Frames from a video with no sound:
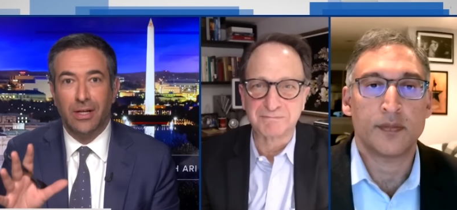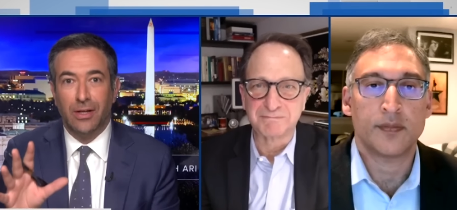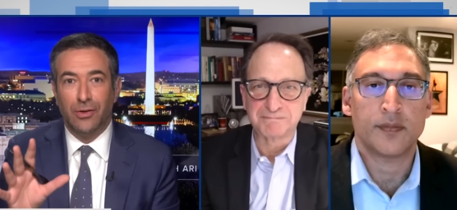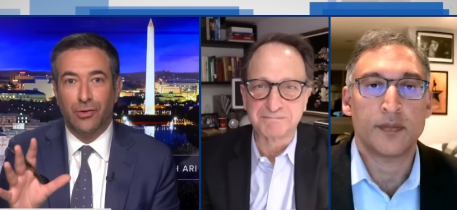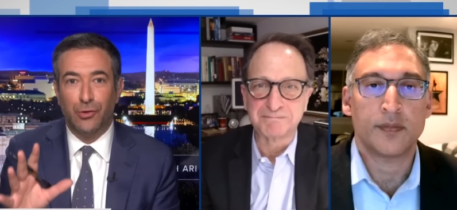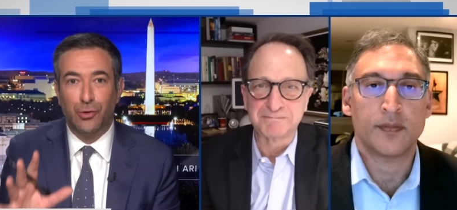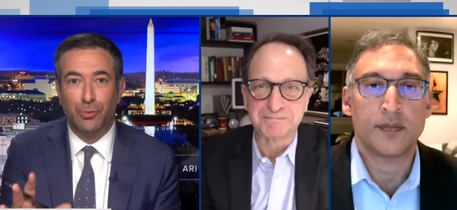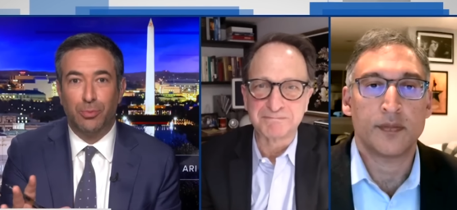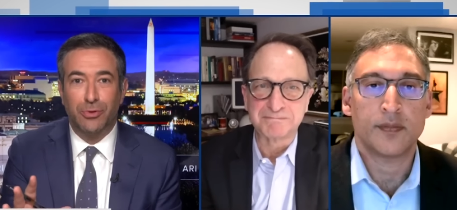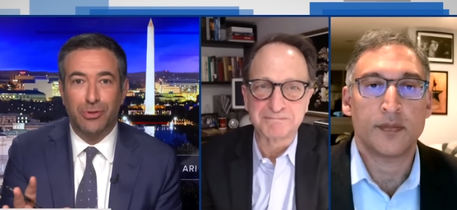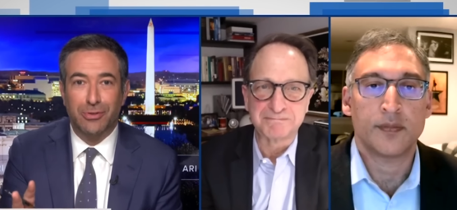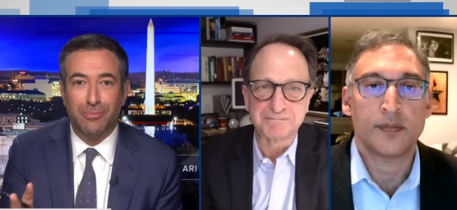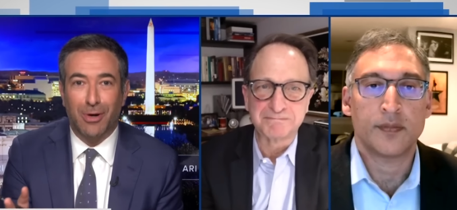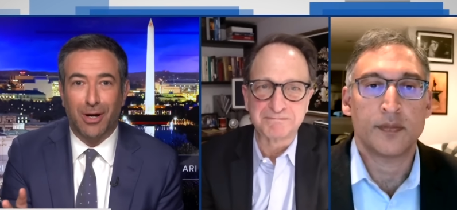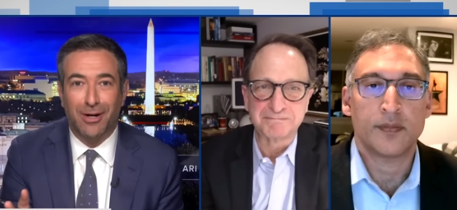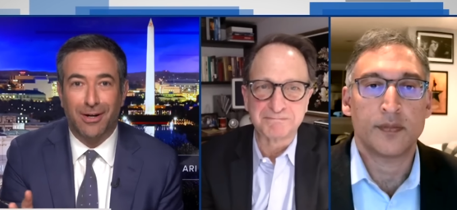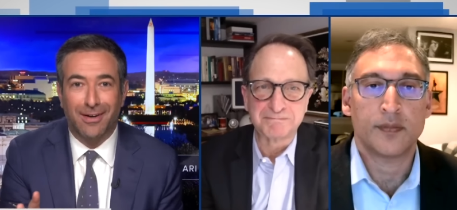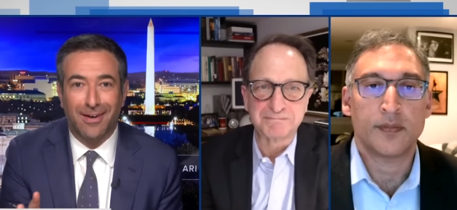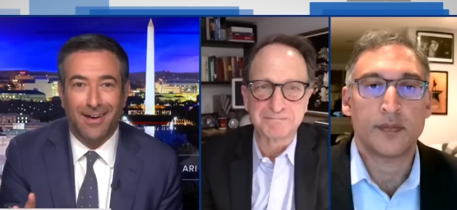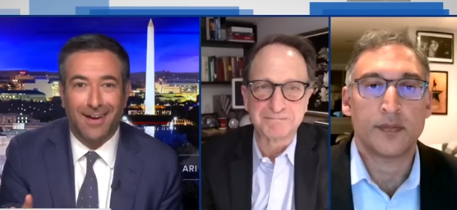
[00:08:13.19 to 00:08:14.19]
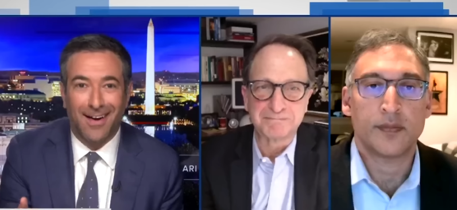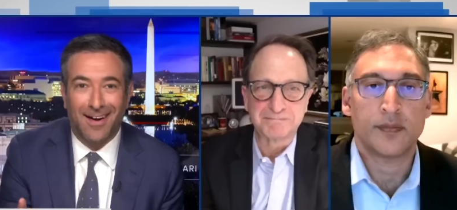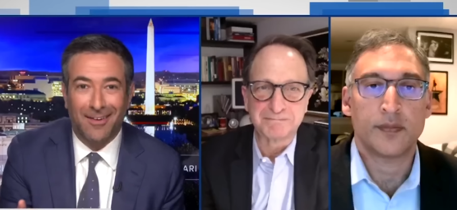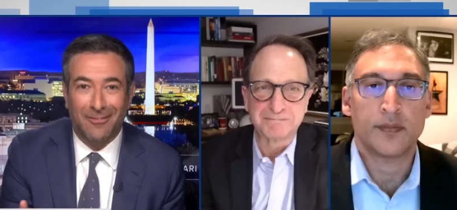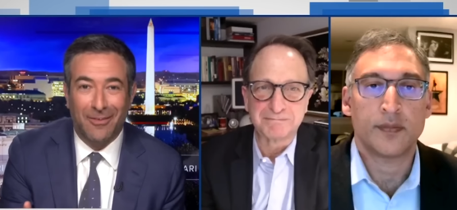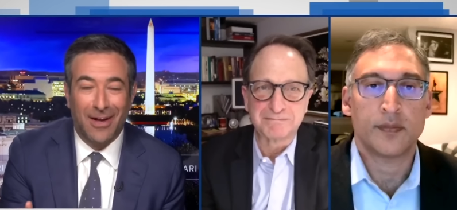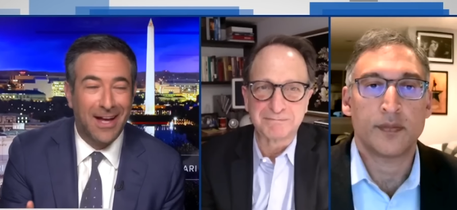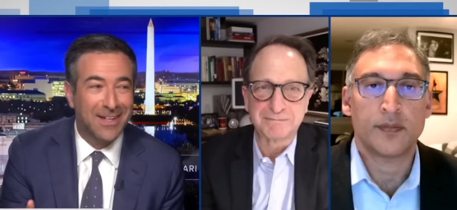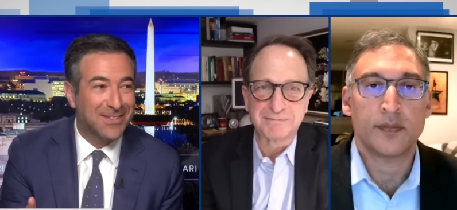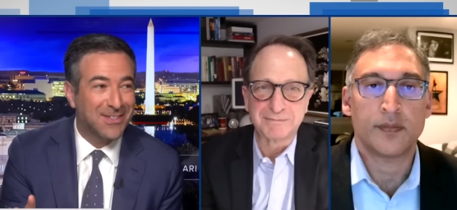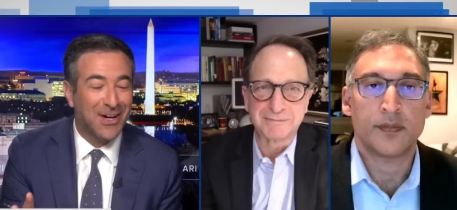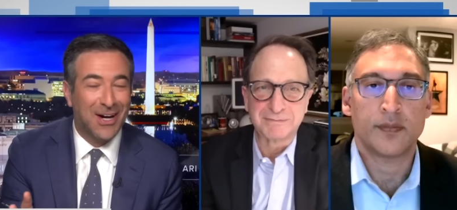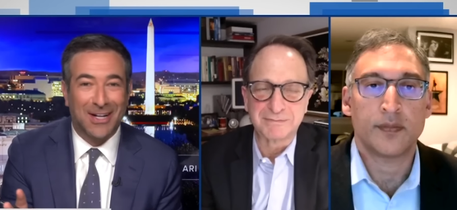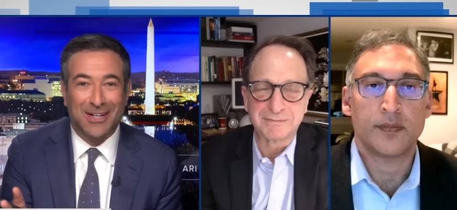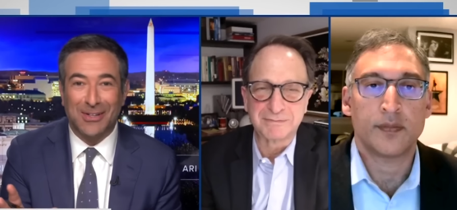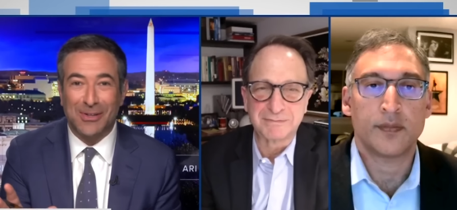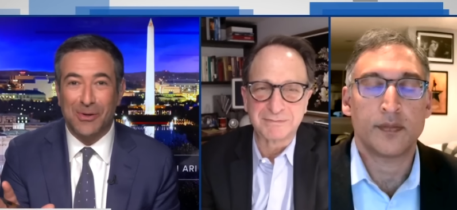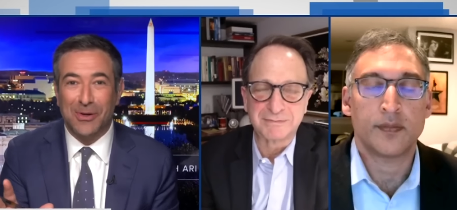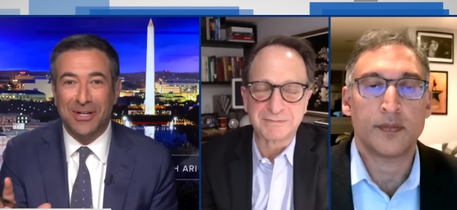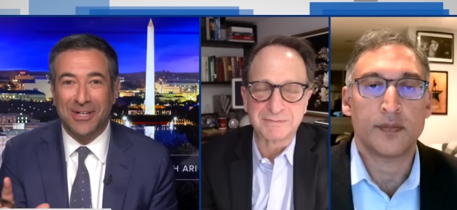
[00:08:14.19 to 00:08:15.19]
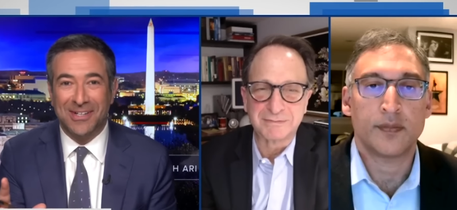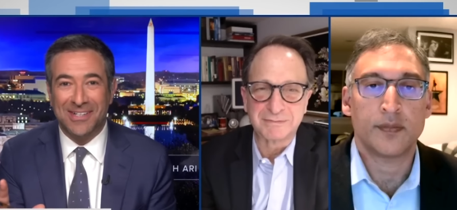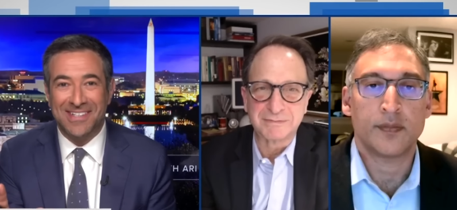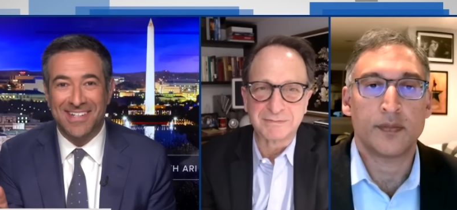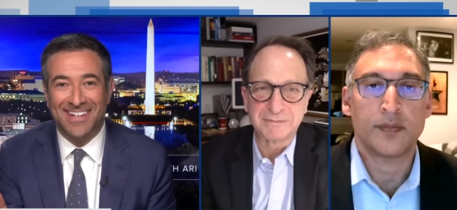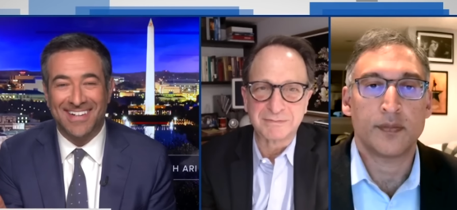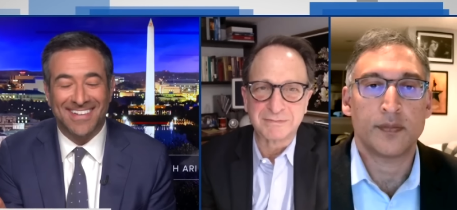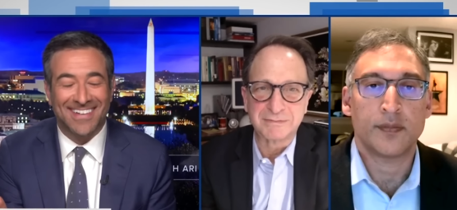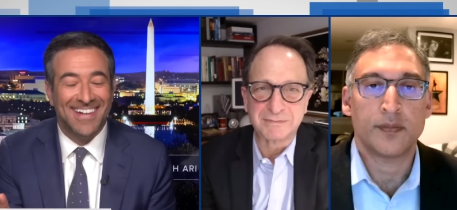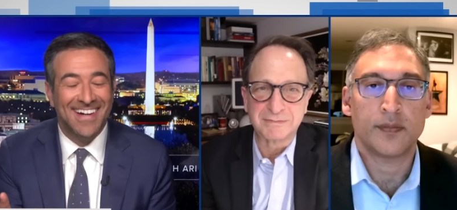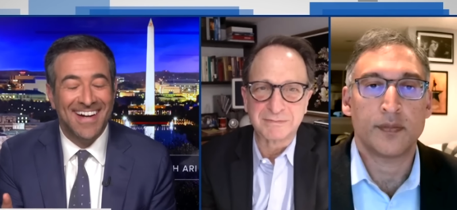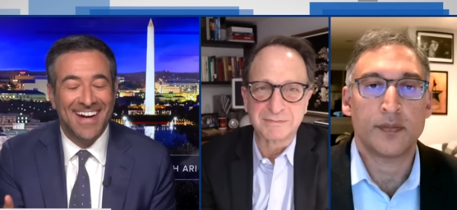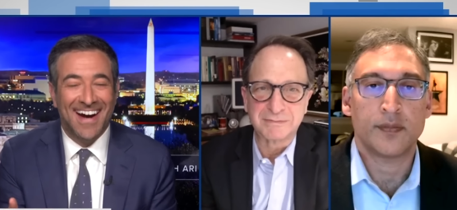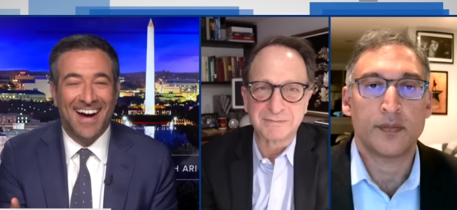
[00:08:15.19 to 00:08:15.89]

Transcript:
Speaker 1: super smart, uh, fast talking lawyers here.